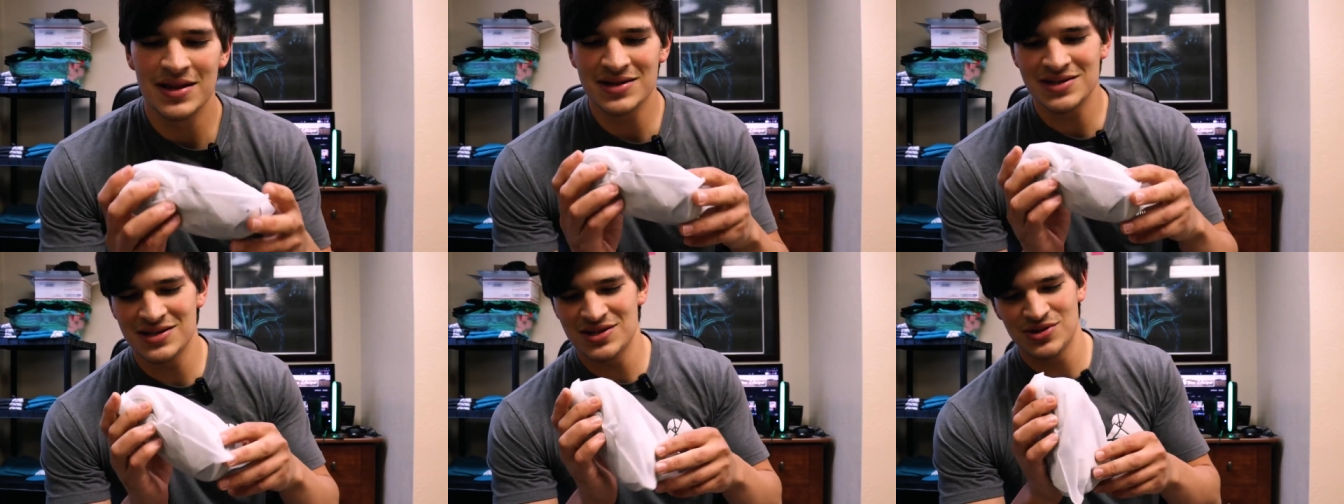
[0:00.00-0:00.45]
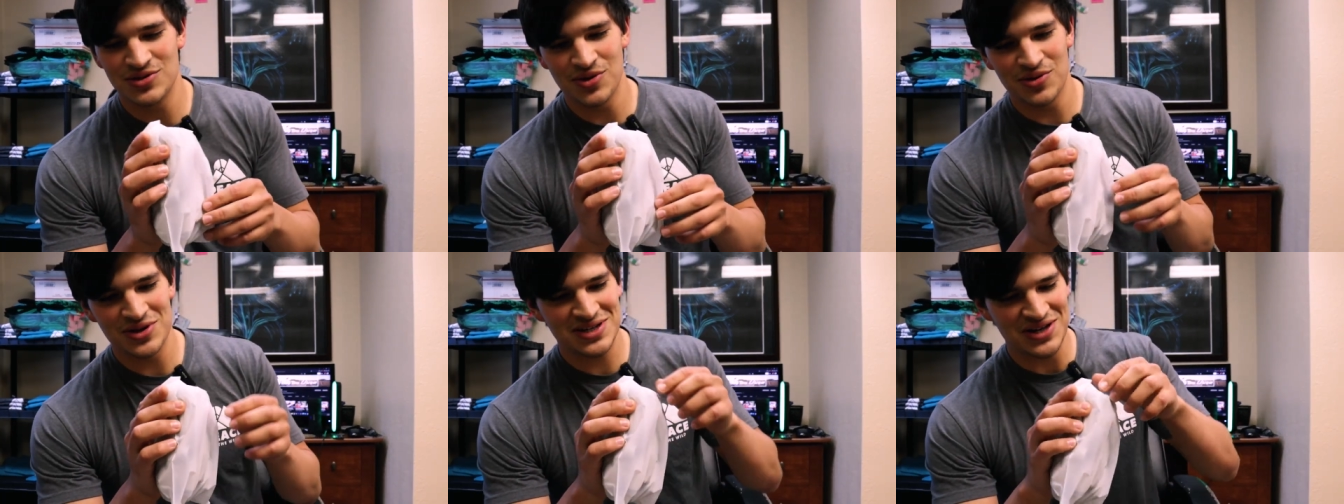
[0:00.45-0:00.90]
this is the
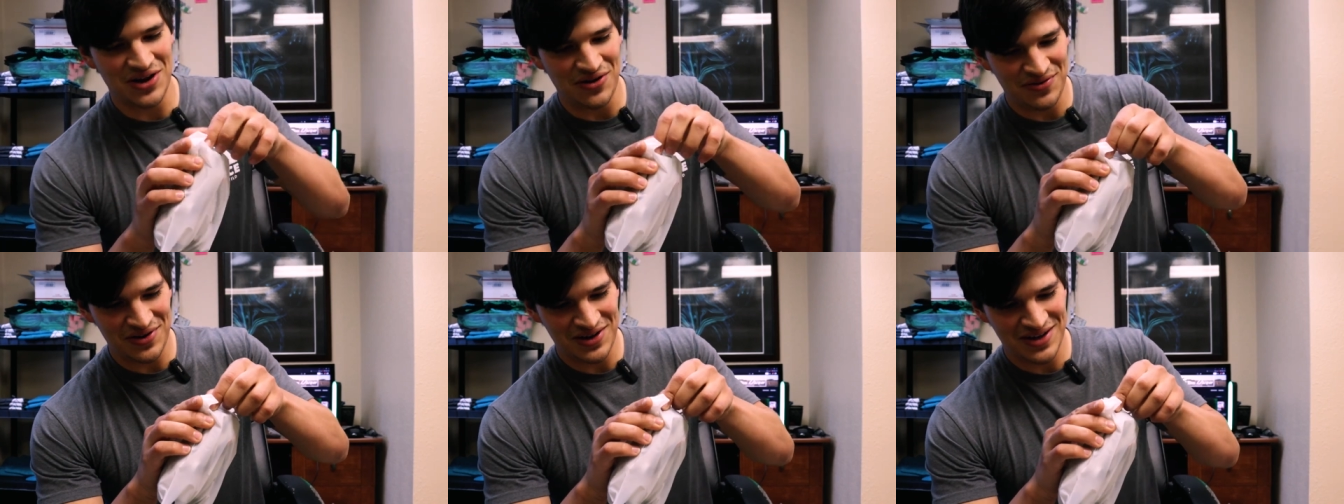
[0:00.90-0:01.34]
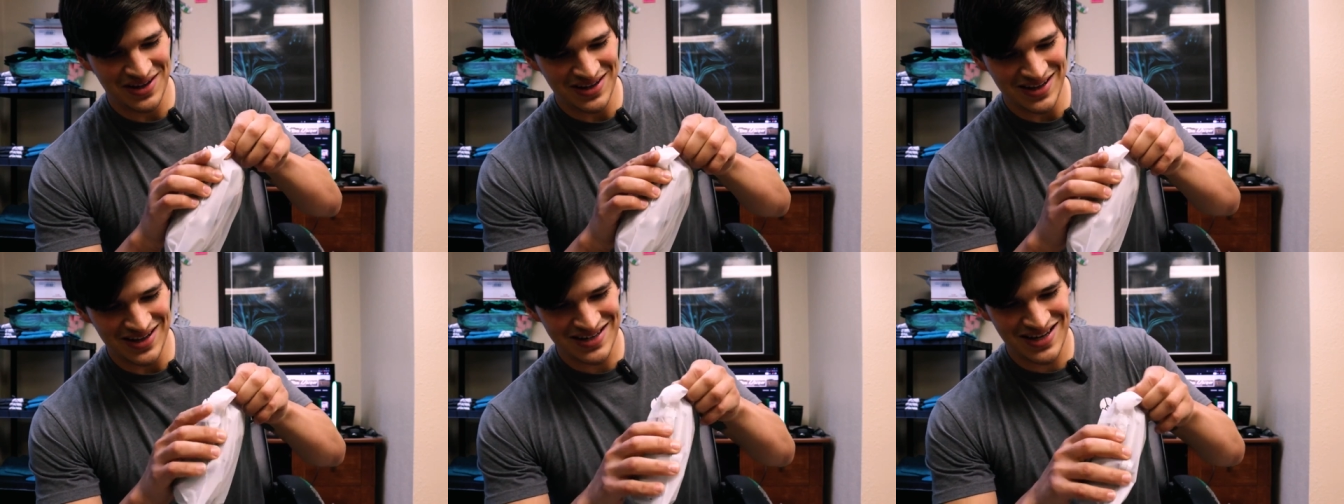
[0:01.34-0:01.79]
drone itself.
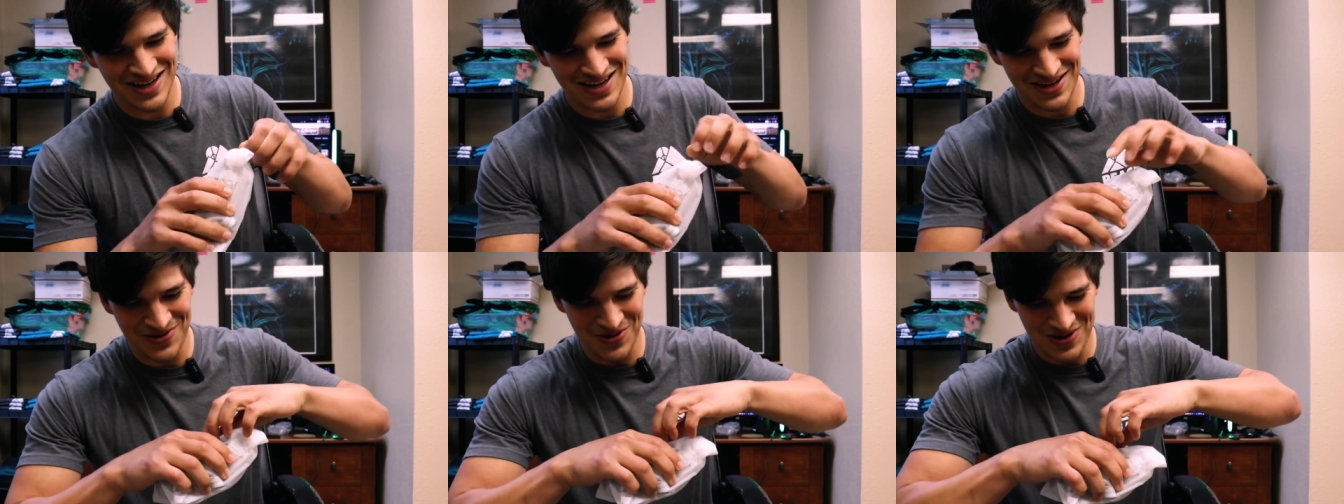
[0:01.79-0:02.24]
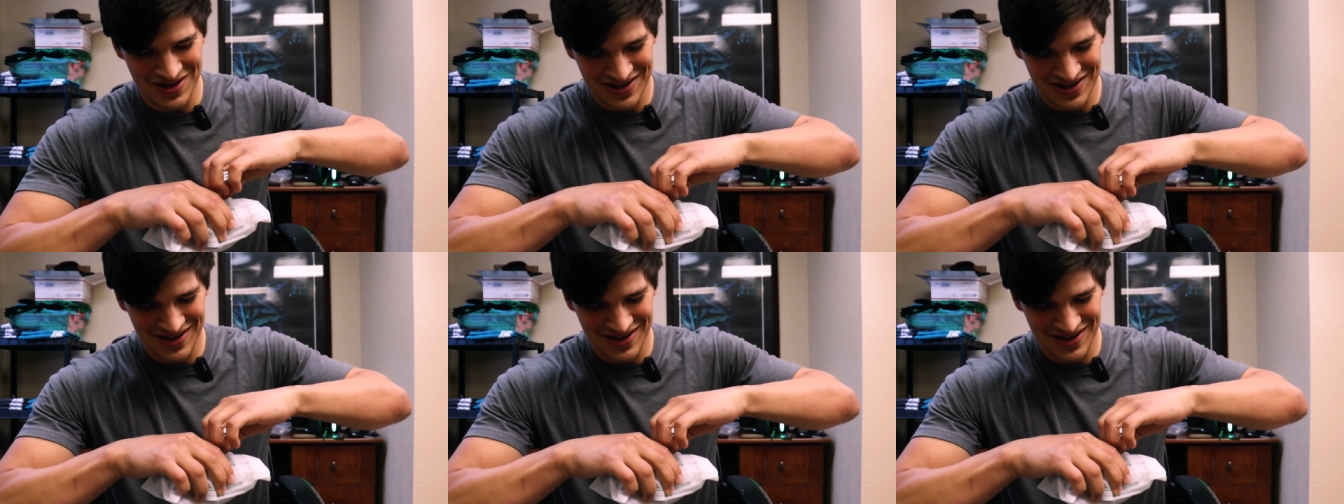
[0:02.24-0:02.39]
Let's get into